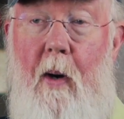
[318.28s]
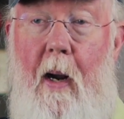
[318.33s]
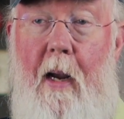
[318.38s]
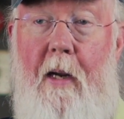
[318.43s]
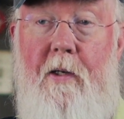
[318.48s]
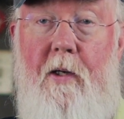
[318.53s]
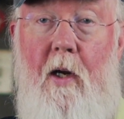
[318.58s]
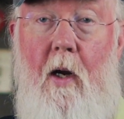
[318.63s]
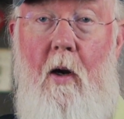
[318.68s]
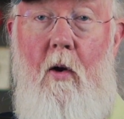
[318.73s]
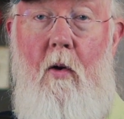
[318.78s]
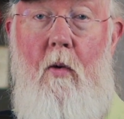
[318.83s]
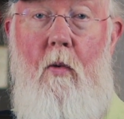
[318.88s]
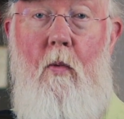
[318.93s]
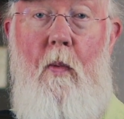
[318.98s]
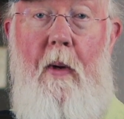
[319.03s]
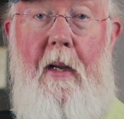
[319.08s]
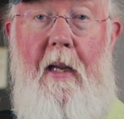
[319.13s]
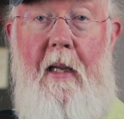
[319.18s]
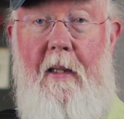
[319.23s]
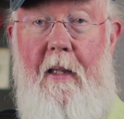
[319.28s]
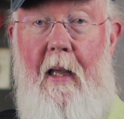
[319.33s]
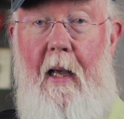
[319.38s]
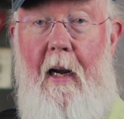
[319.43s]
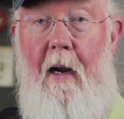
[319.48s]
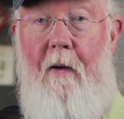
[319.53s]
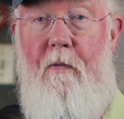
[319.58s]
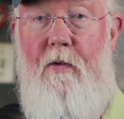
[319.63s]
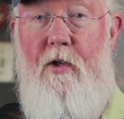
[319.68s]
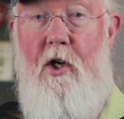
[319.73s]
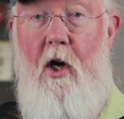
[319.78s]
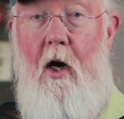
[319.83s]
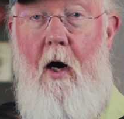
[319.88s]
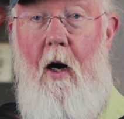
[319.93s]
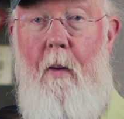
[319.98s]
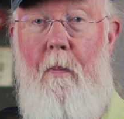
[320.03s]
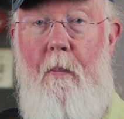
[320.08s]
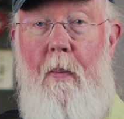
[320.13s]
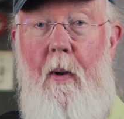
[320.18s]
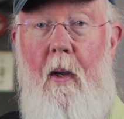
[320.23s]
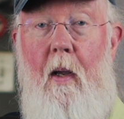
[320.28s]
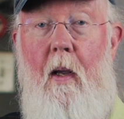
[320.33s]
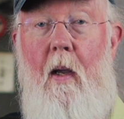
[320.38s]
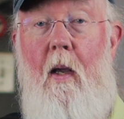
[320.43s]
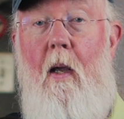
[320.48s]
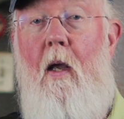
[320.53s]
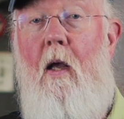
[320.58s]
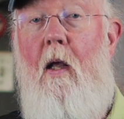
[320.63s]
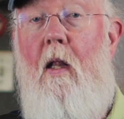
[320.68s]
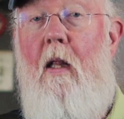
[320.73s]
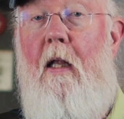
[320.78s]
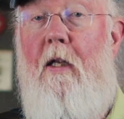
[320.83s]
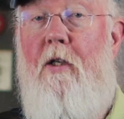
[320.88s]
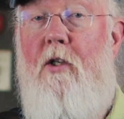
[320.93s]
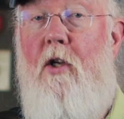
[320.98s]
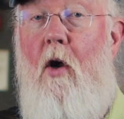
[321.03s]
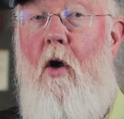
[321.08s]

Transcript: tritone. We get that F sharp. Let's